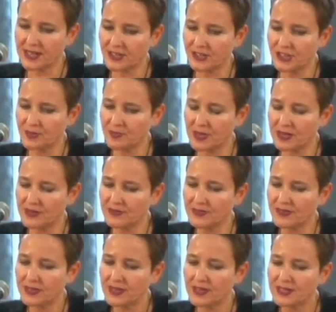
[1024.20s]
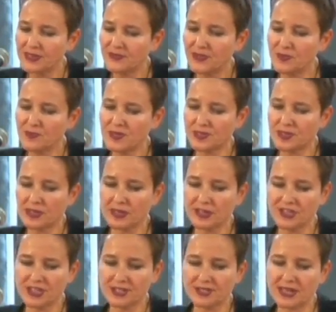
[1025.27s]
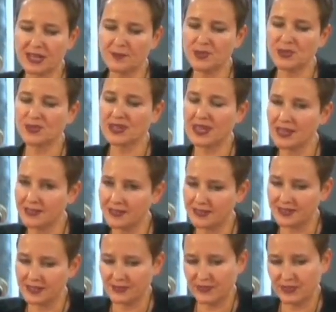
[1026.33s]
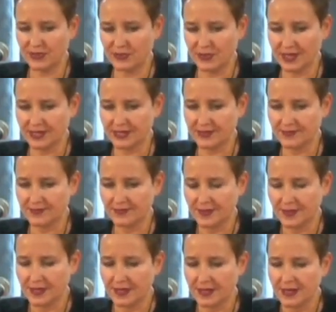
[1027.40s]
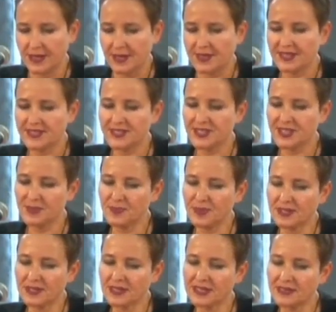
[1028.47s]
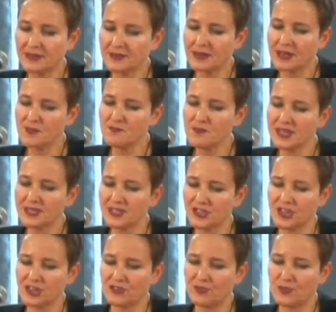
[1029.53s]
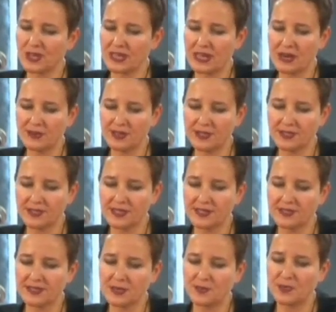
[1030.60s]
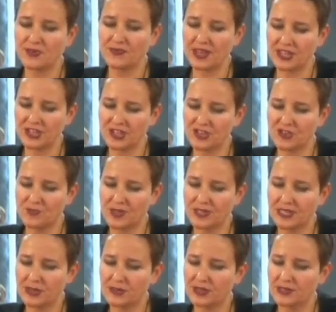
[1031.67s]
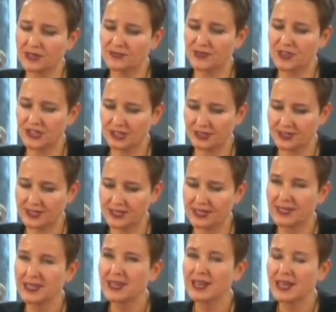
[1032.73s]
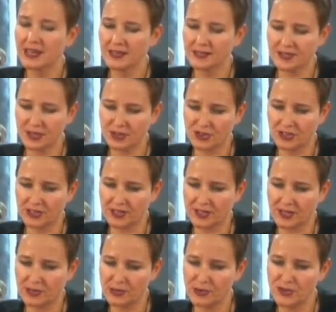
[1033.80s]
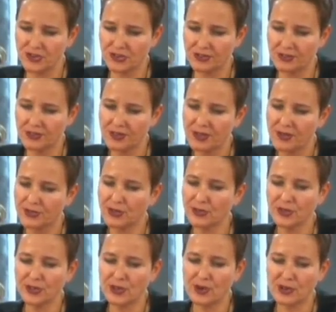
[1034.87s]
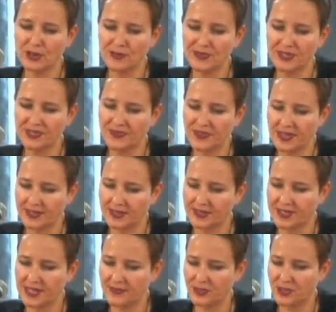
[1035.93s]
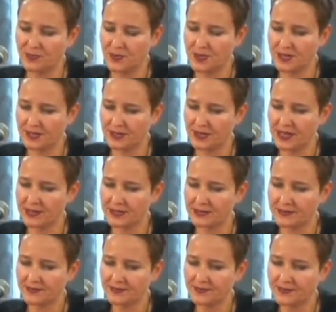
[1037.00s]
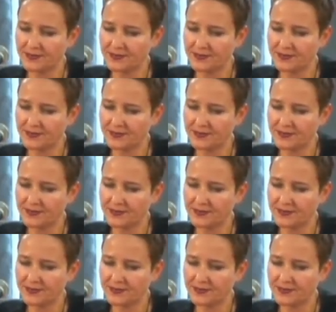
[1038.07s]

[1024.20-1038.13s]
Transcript: sketched above, different pathologies come together in different ways. There's typically a mixture of precariousness, deprivation, material deficiency, and social exclusion, though not all of these factors have to appear together.